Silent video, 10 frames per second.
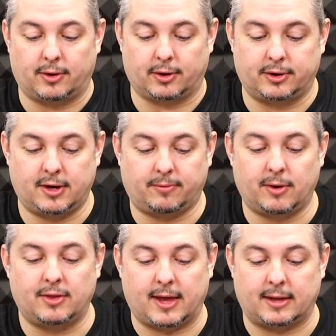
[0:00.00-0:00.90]
They're
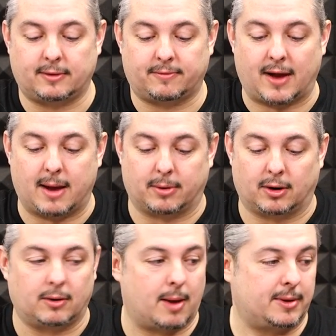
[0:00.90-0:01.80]
different than the
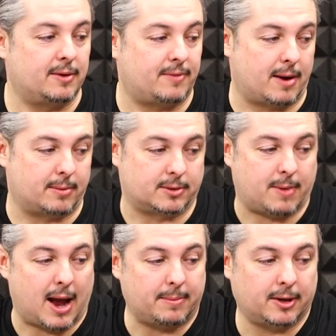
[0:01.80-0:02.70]
fiber. I mean, the fiber is
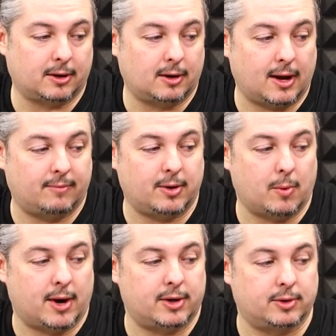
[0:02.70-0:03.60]
popular if you
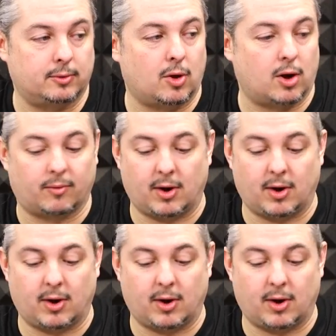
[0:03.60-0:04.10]
want to do long